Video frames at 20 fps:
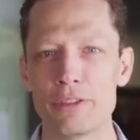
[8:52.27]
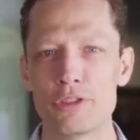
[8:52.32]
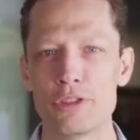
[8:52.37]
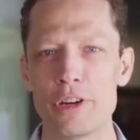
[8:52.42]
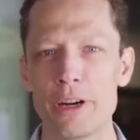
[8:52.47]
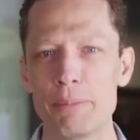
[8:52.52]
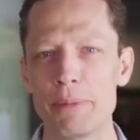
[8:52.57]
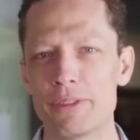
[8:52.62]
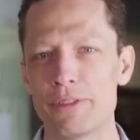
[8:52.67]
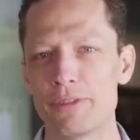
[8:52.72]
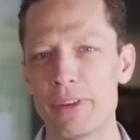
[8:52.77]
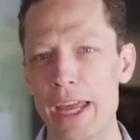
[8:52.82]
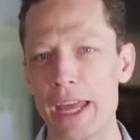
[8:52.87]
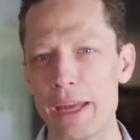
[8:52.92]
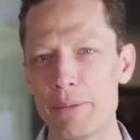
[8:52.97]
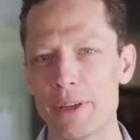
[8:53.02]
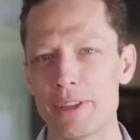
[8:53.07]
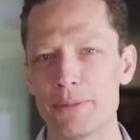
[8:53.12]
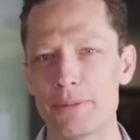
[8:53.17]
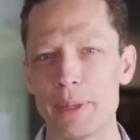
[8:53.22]
This trip is
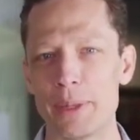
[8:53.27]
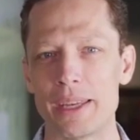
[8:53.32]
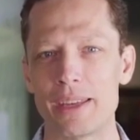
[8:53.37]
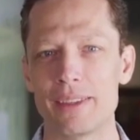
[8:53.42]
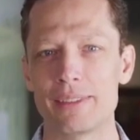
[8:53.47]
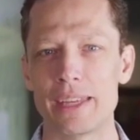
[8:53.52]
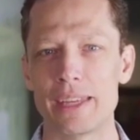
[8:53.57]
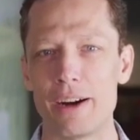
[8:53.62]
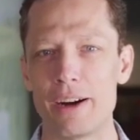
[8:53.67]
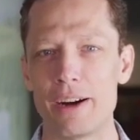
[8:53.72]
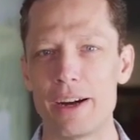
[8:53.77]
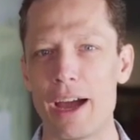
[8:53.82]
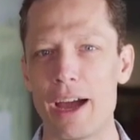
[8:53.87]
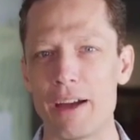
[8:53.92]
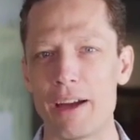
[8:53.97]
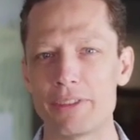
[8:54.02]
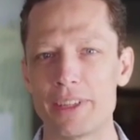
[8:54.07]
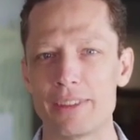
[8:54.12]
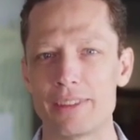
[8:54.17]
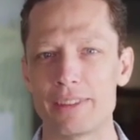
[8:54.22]
famous because
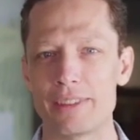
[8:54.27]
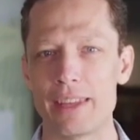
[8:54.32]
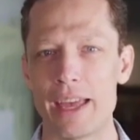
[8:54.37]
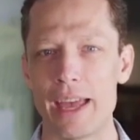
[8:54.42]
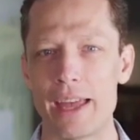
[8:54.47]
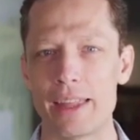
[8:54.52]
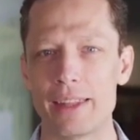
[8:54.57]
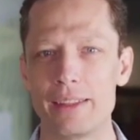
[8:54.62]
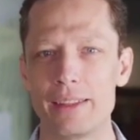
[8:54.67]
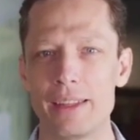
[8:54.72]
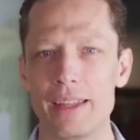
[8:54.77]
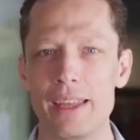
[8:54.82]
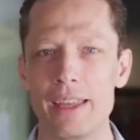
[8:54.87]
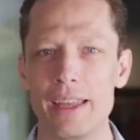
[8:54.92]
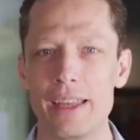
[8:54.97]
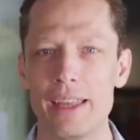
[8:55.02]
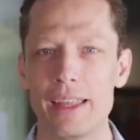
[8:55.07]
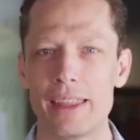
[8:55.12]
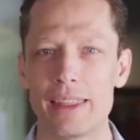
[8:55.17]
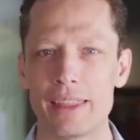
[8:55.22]
Gary often said
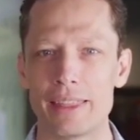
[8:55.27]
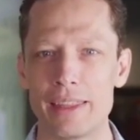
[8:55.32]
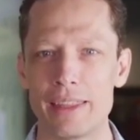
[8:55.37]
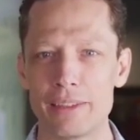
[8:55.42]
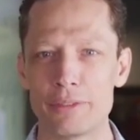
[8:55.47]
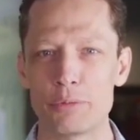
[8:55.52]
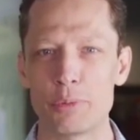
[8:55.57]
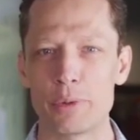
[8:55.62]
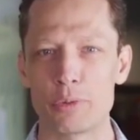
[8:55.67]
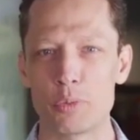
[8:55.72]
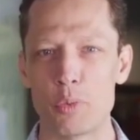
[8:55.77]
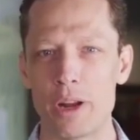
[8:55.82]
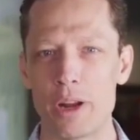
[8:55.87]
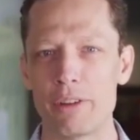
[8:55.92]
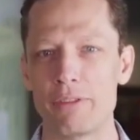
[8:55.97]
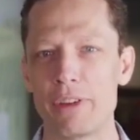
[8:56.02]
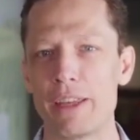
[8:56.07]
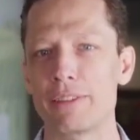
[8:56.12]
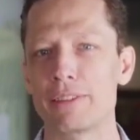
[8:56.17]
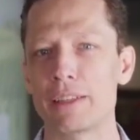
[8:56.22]
that this was
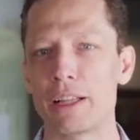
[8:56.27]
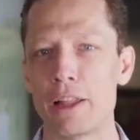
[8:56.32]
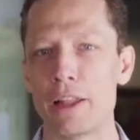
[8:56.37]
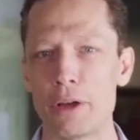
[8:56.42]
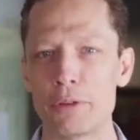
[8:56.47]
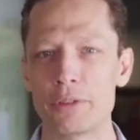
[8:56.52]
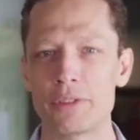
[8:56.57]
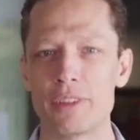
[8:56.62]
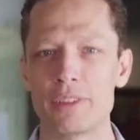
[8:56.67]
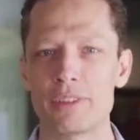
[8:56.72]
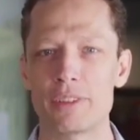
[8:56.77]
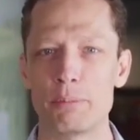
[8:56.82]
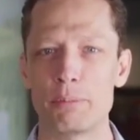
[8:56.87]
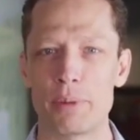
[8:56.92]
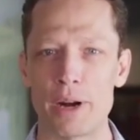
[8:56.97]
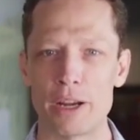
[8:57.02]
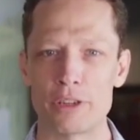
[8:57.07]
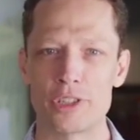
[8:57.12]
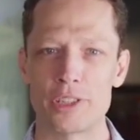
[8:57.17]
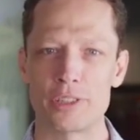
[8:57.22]
one of his
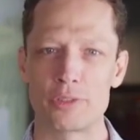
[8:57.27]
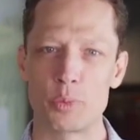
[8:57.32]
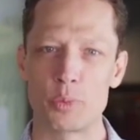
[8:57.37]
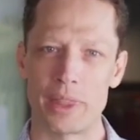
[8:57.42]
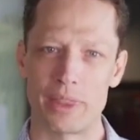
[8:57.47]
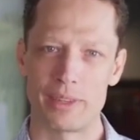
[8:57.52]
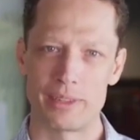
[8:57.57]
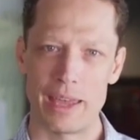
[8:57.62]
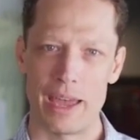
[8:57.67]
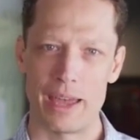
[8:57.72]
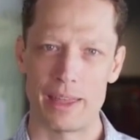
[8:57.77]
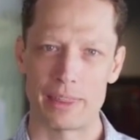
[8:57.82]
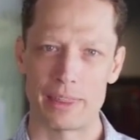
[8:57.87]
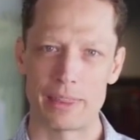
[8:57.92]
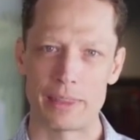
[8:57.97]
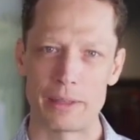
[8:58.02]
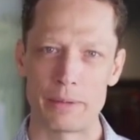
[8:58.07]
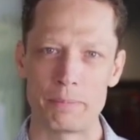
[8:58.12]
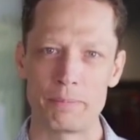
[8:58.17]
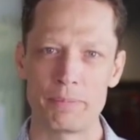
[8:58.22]
closest brushes with
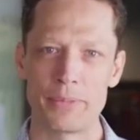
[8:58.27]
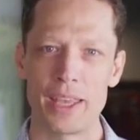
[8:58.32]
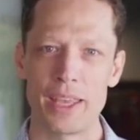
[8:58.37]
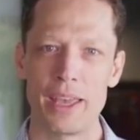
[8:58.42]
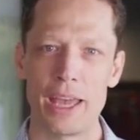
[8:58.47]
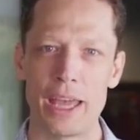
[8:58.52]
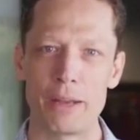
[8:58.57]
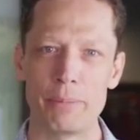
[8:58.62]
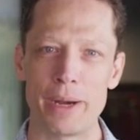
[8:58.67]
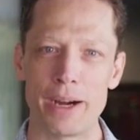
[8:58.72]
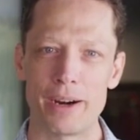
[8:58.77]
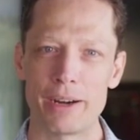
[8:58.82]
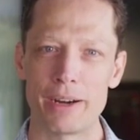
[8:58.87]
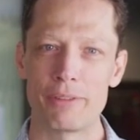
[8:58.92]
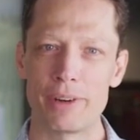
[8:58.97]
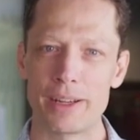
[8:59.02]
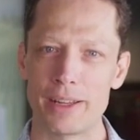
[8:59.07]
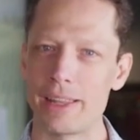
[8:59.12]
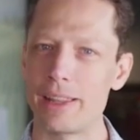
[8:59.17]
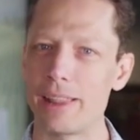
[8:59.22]
death. And
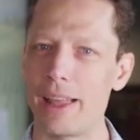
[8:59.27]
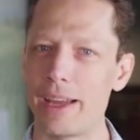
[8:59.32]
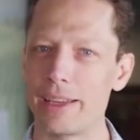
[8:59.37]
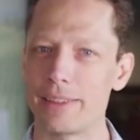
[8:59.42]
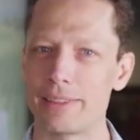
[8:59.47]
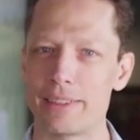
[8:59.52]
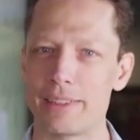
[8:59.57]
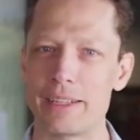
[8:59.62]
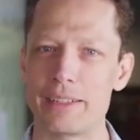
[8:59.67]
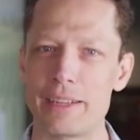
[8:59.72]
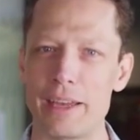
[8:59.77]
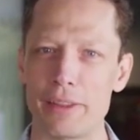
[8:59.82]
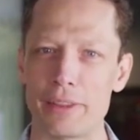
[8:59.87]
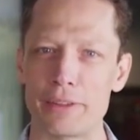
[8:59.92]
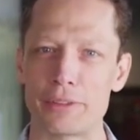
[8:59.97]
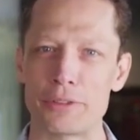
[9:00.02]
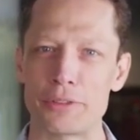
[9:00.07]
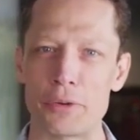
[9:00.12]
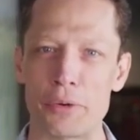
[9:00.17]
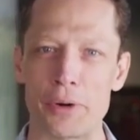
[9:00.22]
Mary really likes to
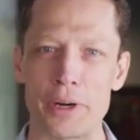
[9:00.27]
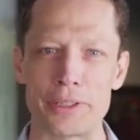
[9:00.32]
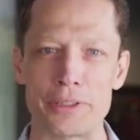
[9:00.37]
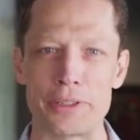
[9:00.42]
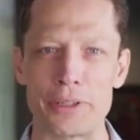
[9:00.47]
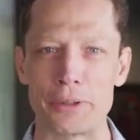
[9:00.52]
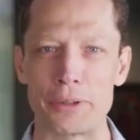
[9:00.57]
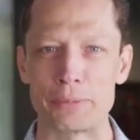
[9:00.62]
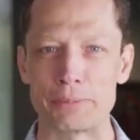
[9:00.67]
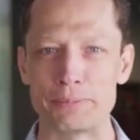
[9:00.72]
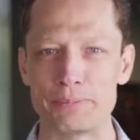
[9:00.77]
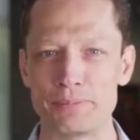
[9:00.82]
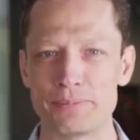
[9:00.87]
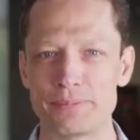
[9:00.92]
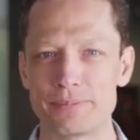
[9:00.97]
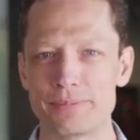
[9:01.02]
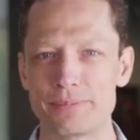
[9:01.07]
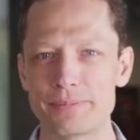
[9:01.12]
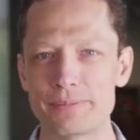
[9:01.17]
tell the story too.